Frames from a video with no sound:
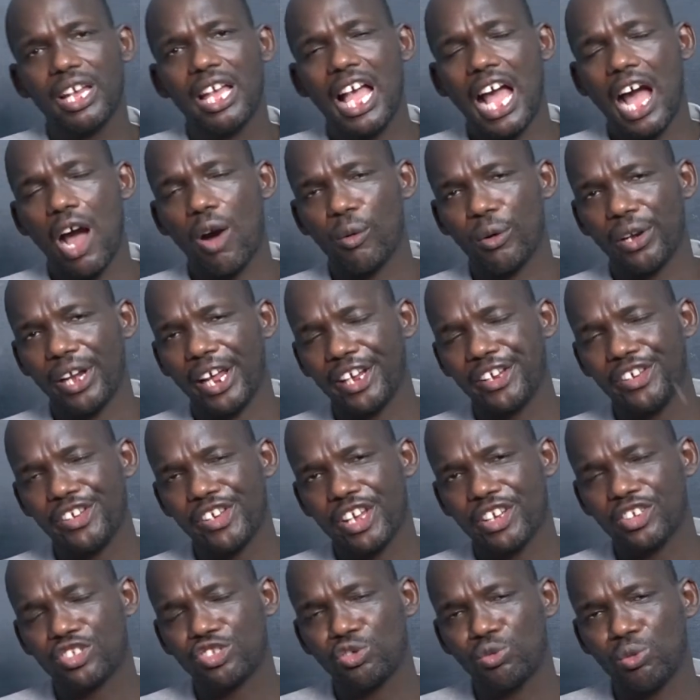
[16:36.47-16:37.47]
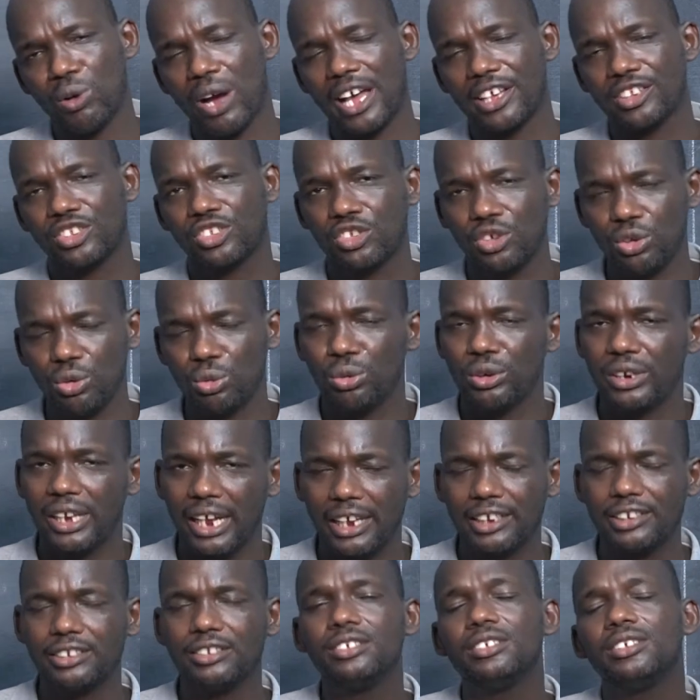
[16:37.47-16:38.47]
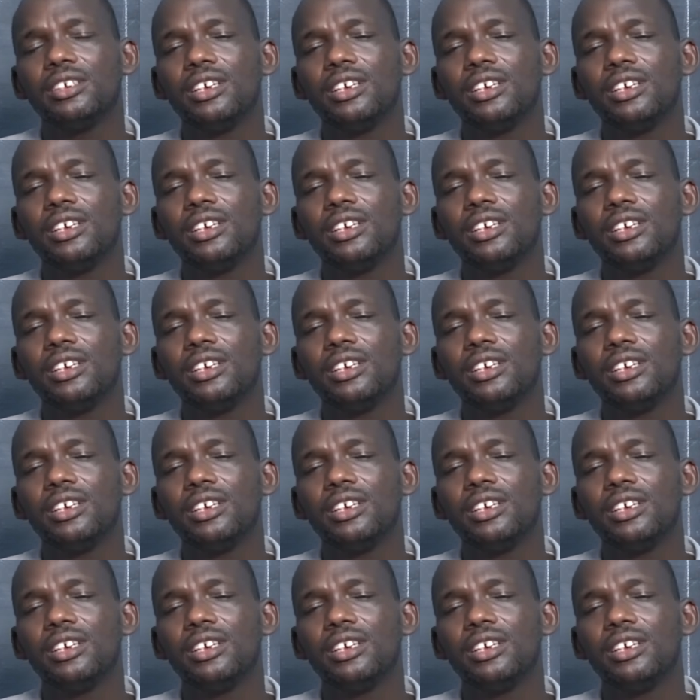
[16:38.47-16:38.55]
I would like just to ask you that